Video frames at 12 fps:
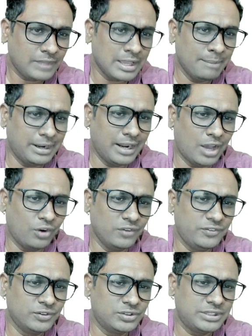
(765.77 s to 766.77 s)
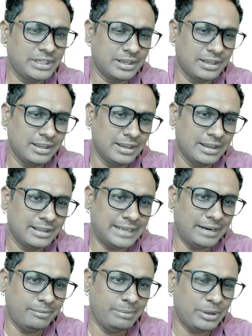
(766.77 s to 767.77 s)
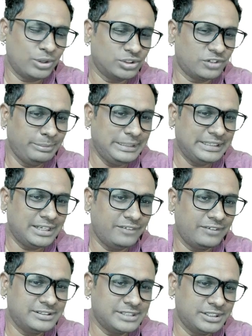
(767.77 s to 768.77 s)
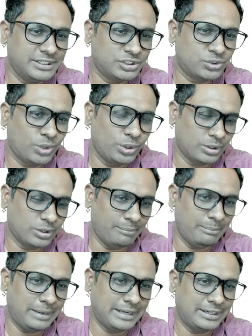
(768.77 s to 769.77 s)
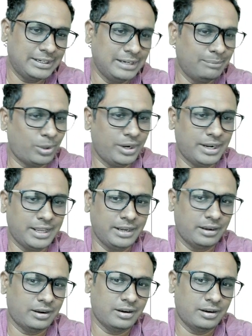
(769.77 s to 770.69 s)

But now if you see that because of mean reversion, this is going to come back till 0.9.